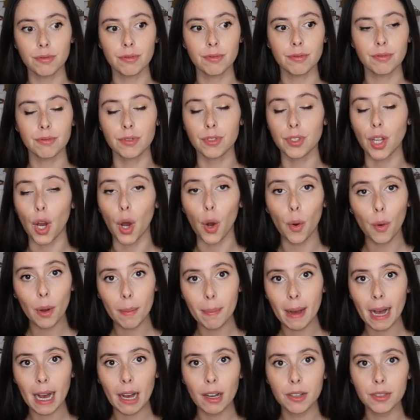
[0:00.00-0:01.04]
know
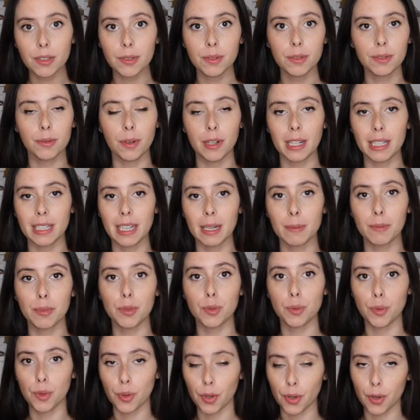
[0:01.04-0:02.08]
about when it comes
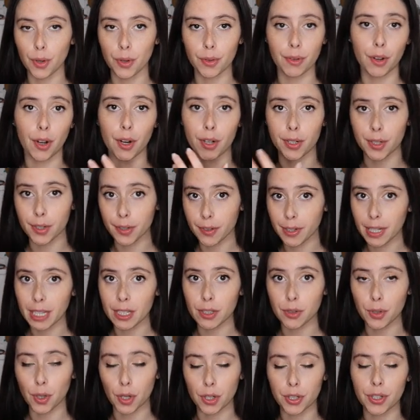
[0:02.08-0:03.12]
to ordering
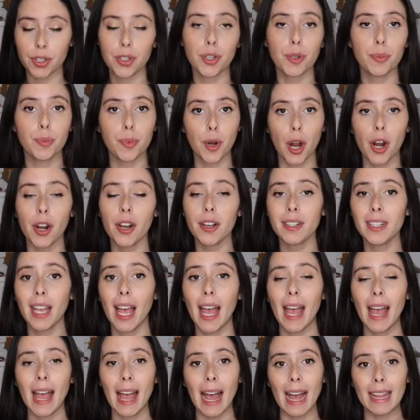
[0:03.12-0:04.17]
and sourcing your product,
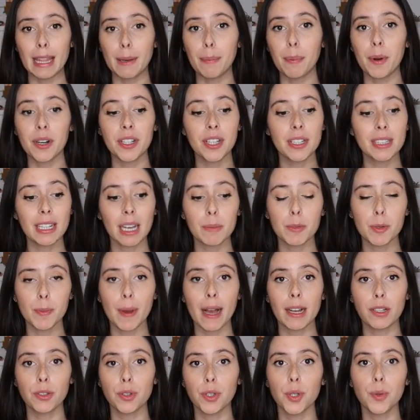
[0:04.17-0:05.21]
and the person comes
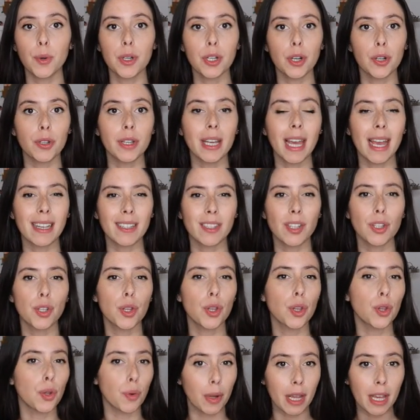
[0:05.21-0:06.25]
back to you and only answered
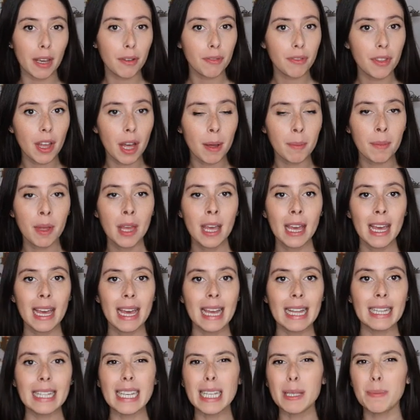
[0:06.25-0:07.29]
3 of them,
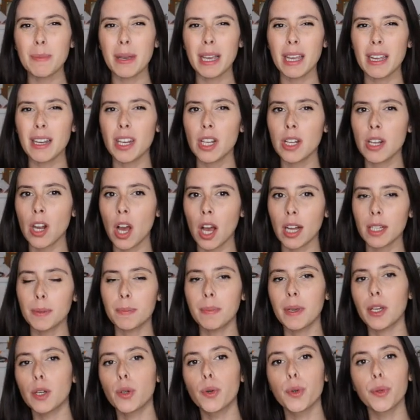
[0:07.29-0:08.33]
this may not
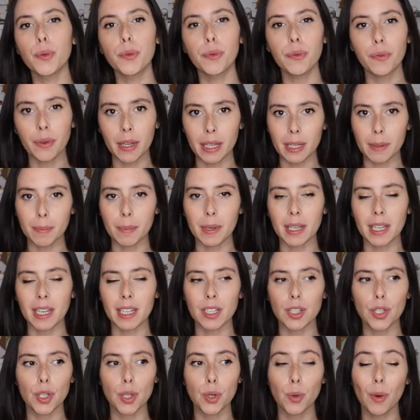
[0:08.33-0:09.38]
be a good fit,
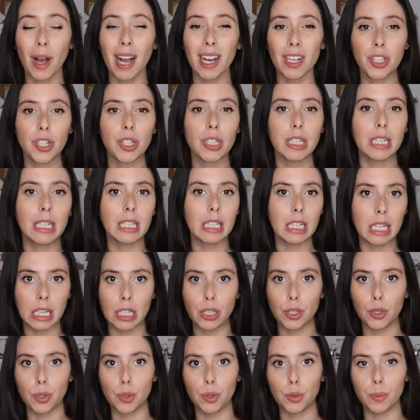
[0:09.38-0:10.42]
because you actually
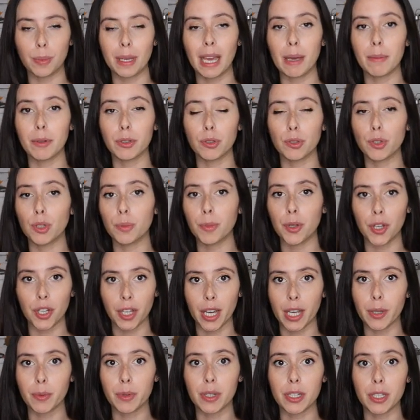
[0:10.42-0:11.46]
need to be able to
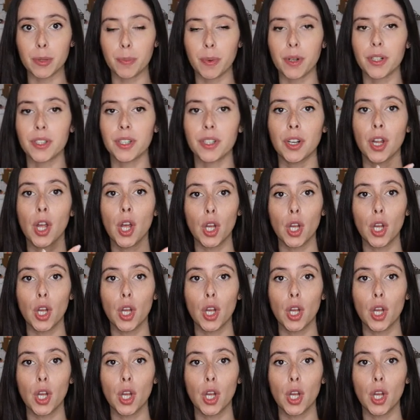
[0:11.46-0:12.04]
communicate with this person